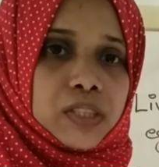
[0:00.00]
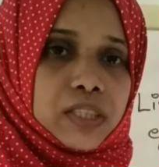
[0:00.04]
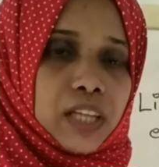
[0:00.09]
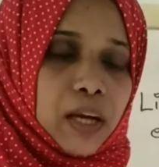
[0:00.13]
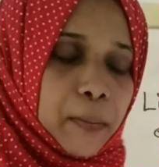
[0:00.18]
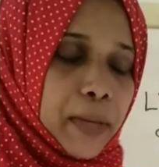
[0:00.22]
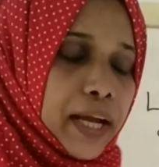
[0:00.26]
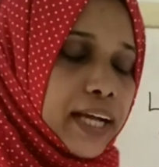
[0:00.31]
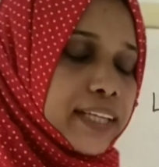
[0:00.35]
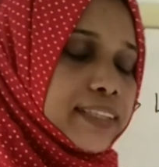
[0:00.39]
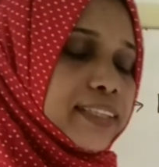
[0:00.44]

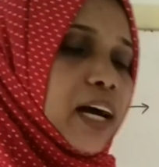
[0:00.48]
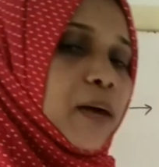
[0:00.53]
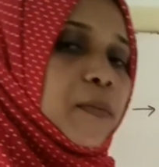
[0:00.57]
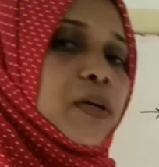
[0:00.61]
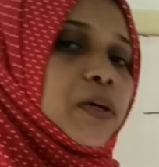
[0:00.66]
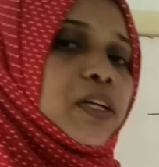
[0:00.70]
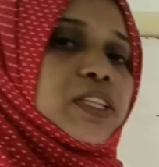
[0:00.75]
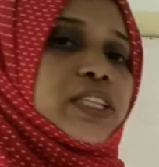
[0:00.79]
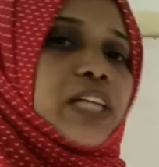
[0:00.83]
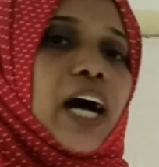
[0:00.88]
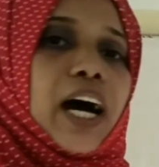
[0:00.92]
Some
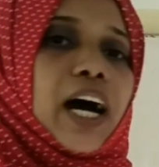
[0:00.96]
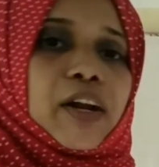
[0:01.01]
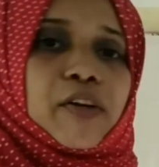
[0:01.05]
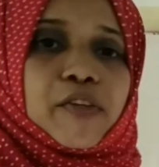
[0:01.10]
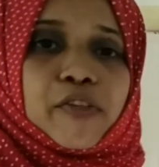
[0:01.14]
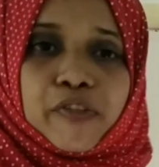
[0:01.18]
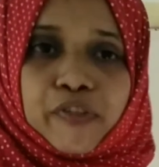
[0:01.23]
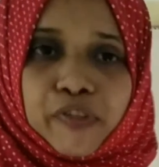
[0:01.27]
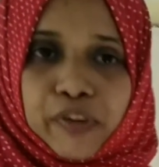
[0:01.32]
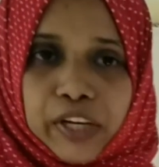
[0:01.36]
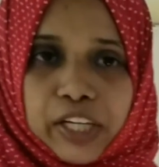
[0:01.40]
examples
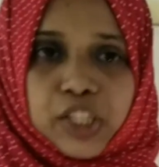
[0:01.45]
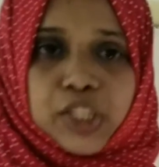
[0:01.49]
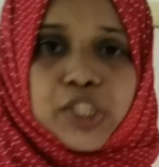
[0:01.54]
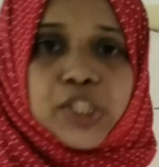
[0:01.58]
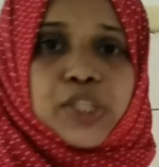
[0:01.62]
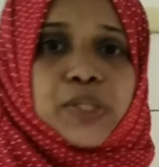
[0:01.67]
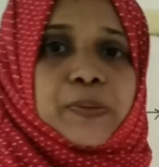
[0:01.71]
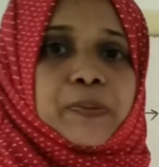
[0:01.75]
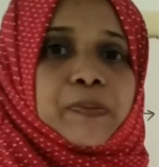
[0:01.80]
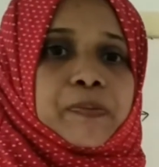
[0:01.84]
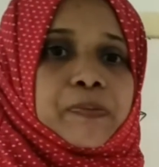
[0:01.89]
are
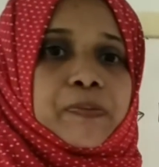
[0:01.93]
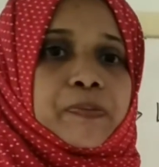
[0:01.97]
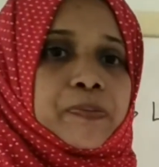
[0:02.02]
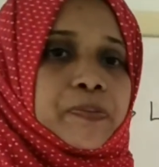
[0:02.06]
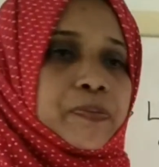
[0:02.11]
fish.